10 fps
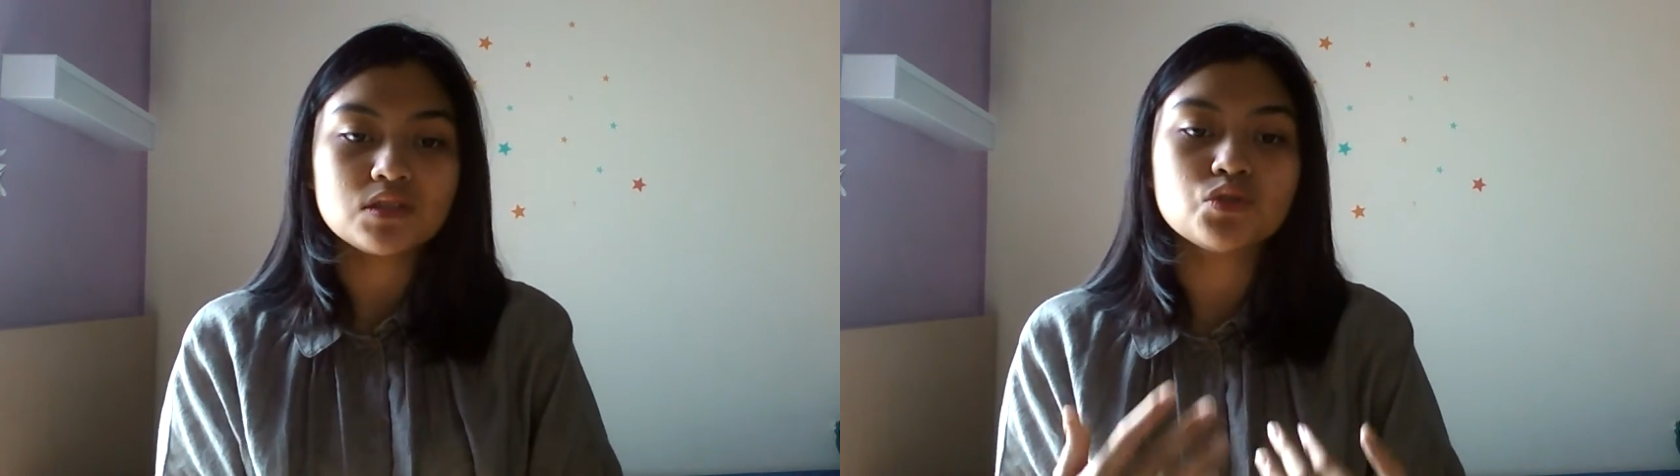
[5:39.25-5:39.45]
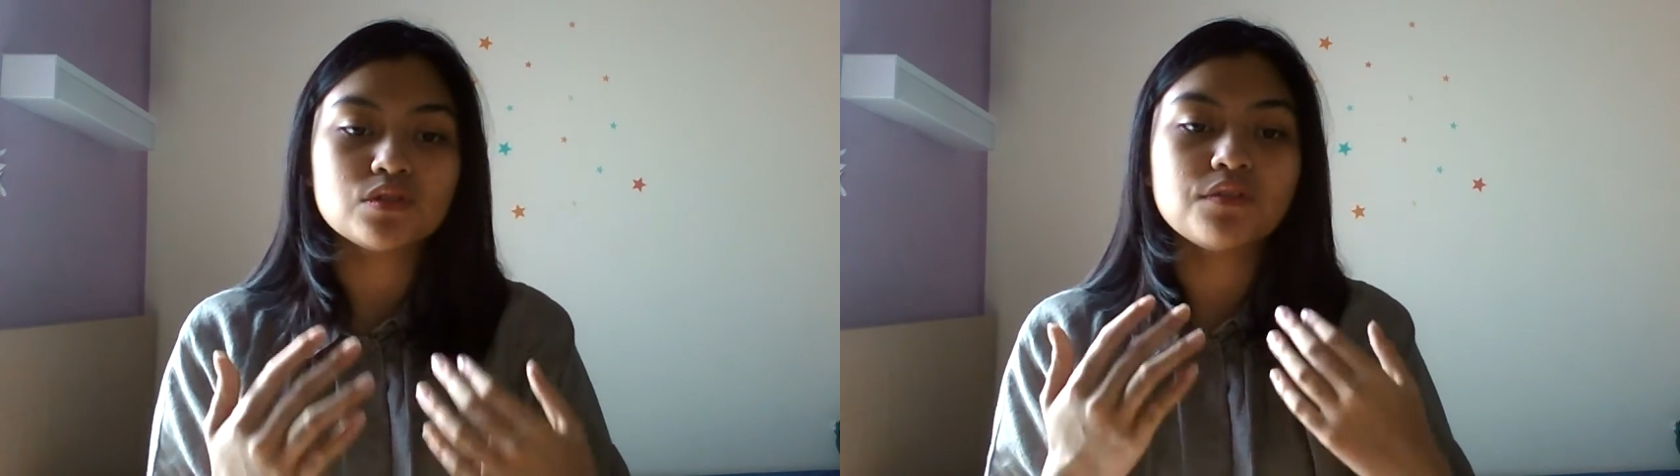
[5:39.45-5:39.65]

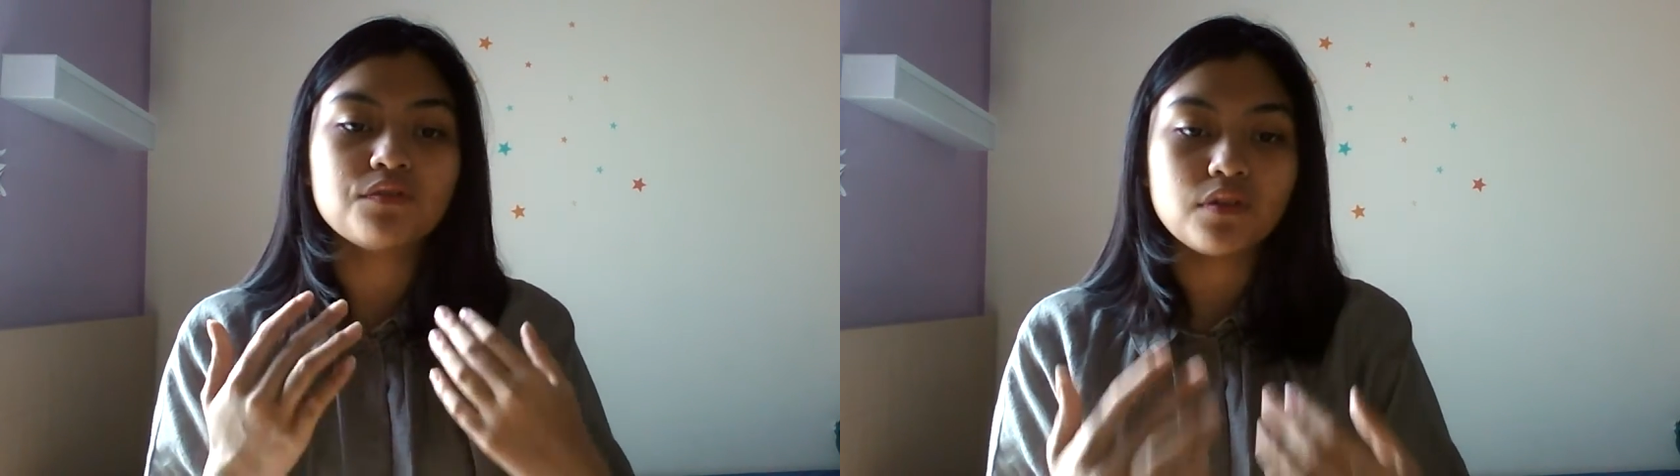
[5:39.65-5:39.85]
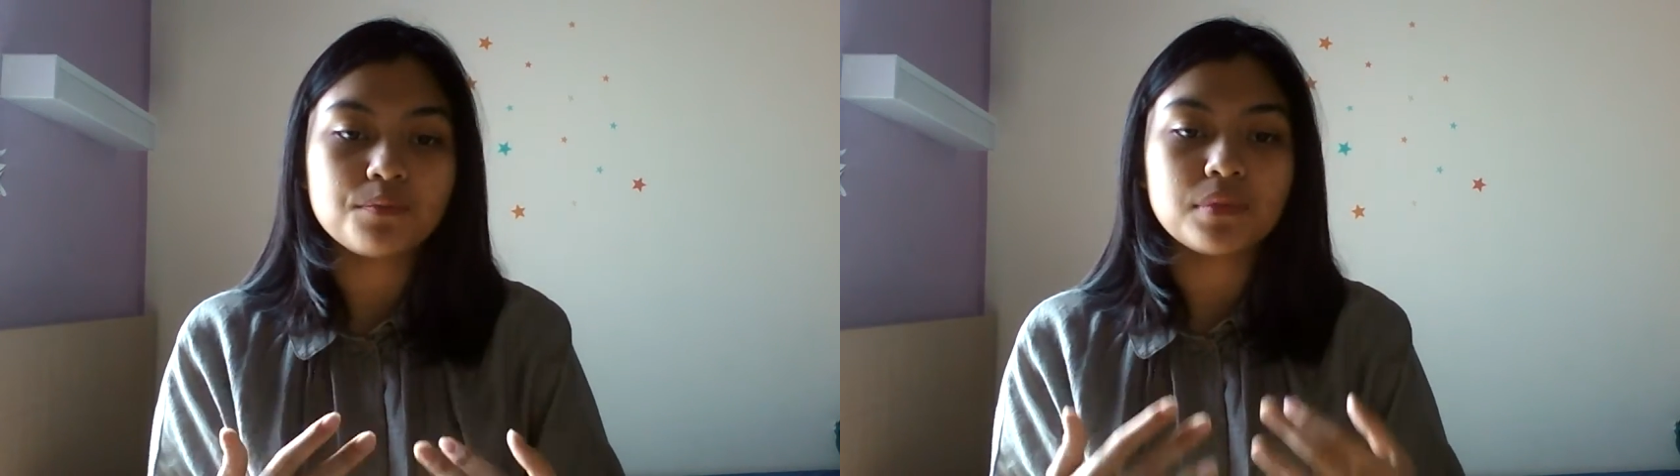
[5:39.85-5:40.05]
to
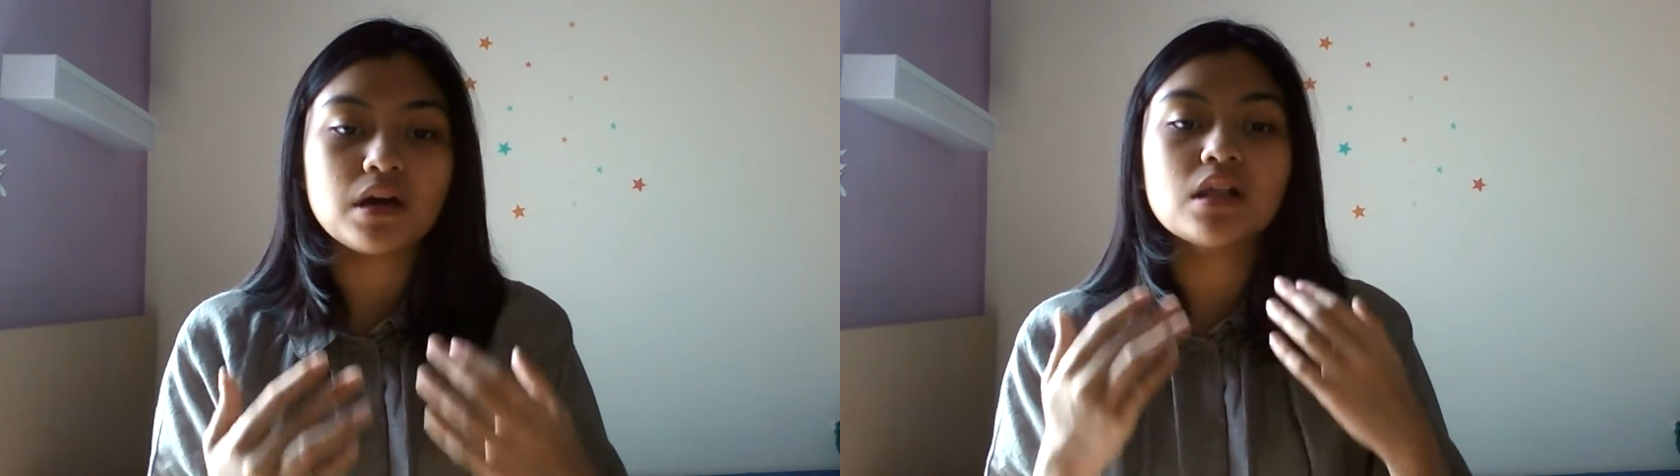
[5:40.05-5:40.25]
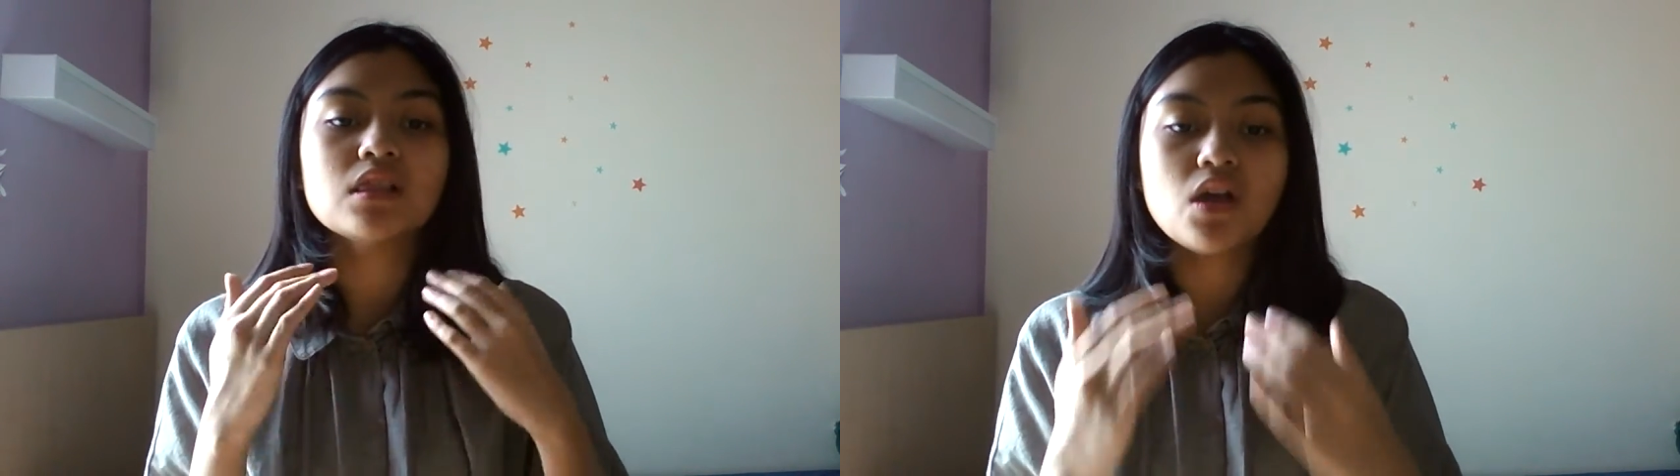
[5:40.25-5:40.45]
develop
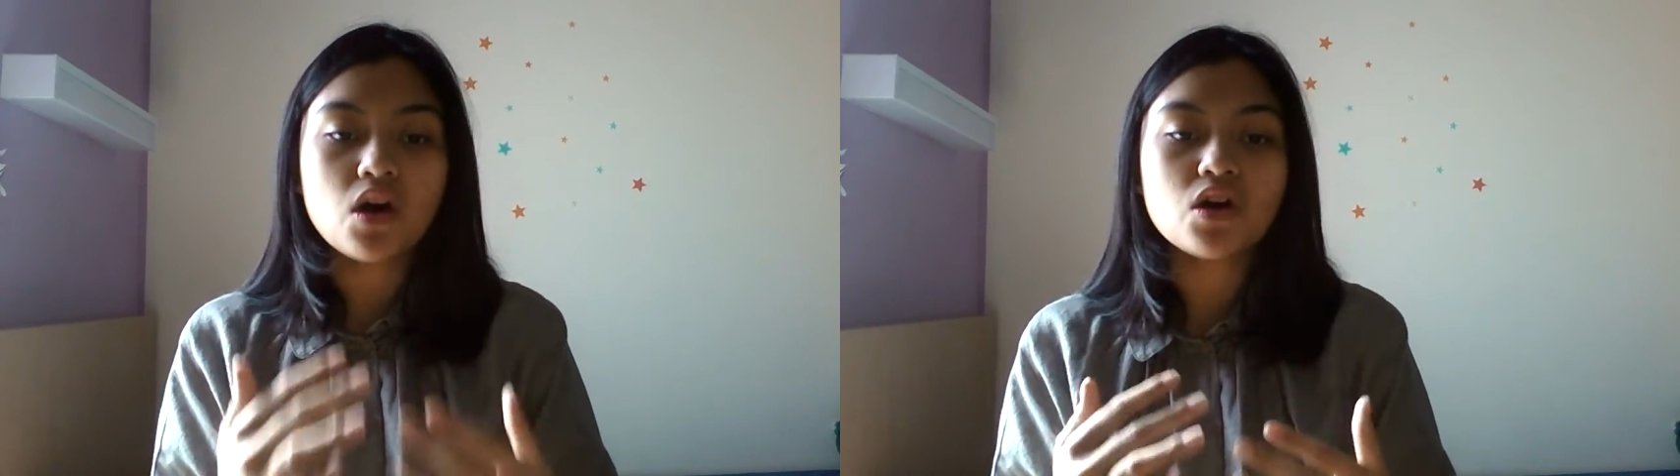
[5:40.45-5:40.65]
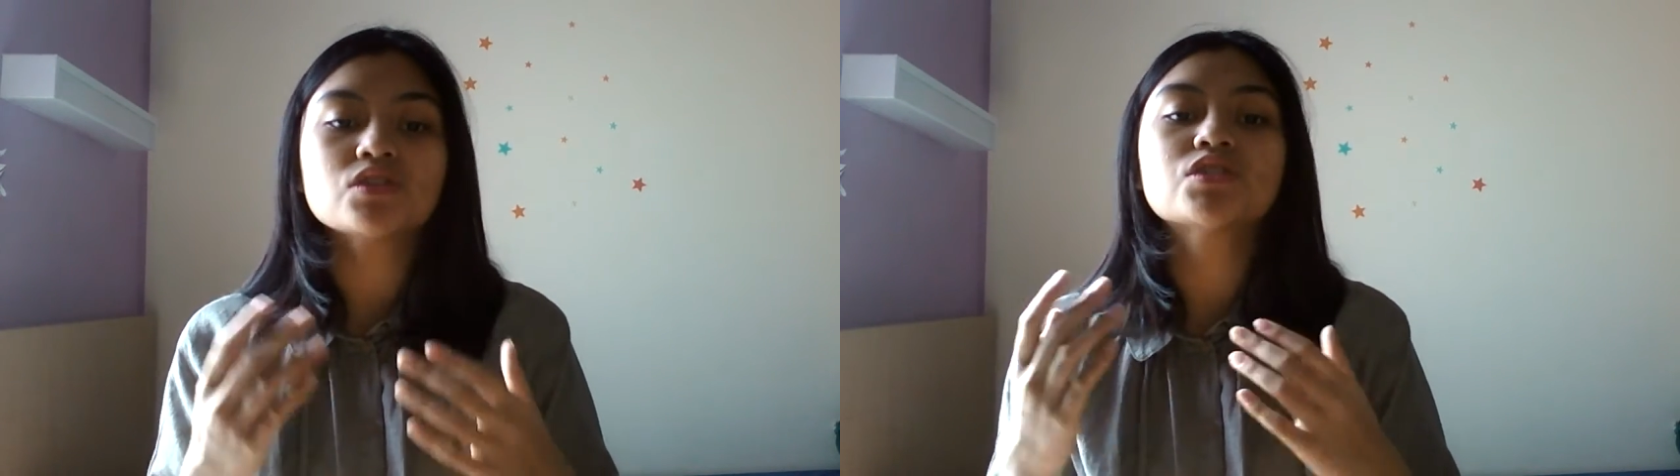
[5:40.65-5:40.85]
a
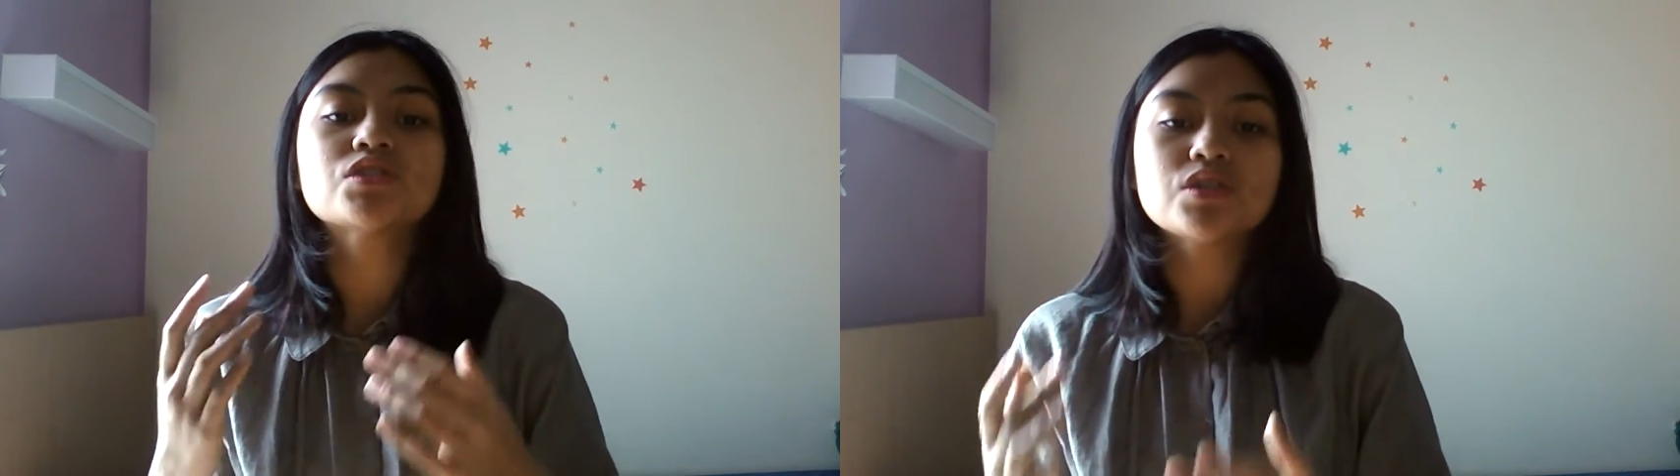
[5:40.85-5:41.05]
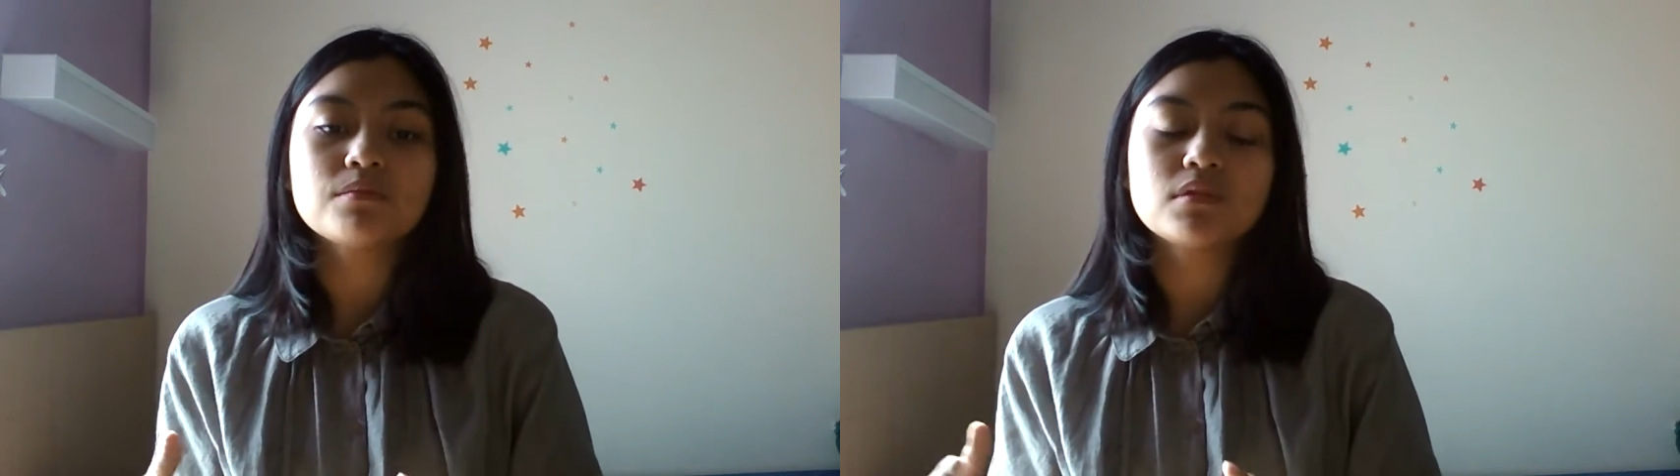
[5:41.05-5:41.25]

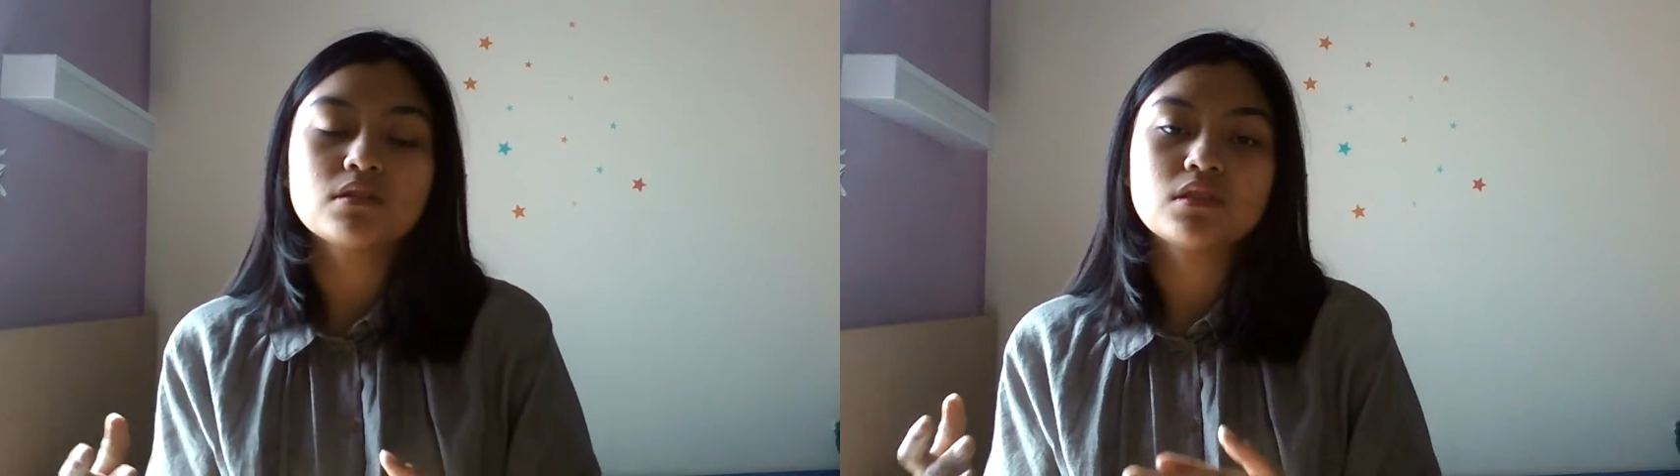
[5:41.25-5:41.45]
long-term